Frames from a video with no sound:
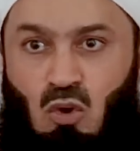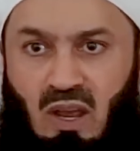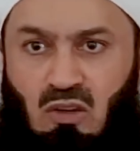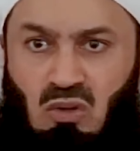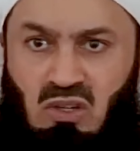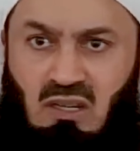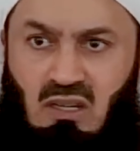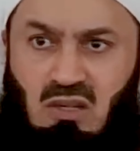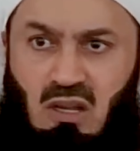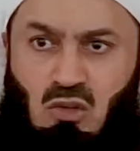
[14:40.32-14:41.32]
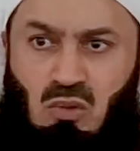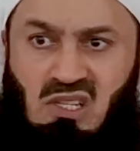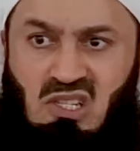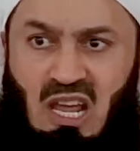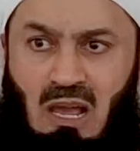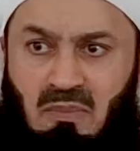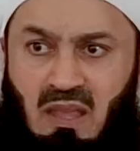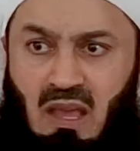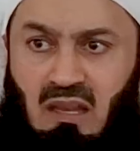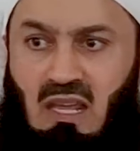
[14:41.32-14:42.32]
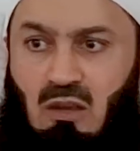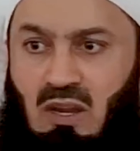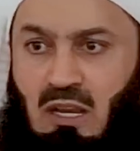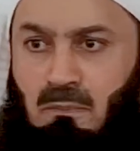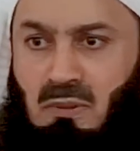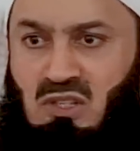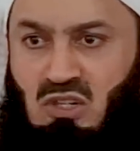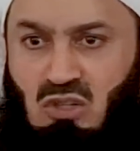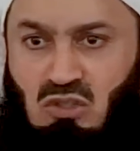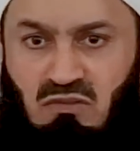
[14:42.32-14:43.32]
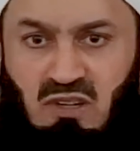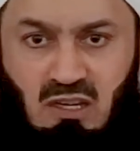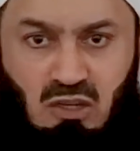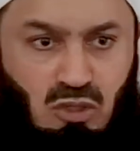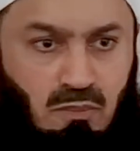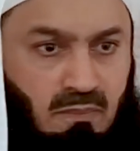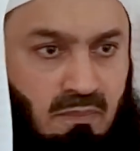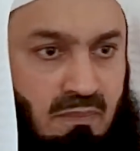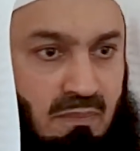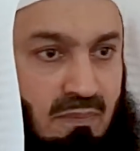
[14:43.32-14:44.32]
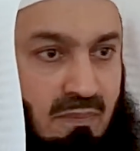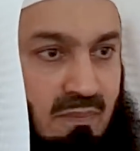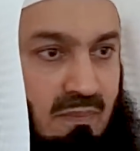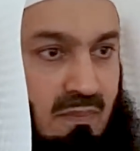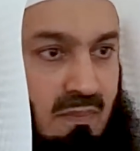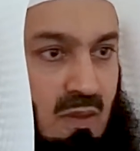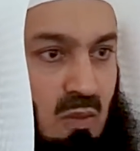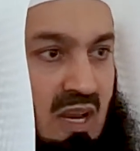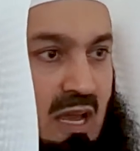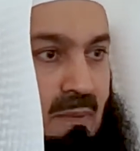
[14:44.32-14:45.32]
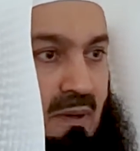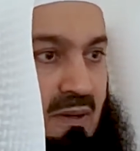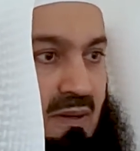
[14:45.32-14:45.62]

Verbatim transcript: who had already turned to Islam, and they were in positions of leadership. What happened?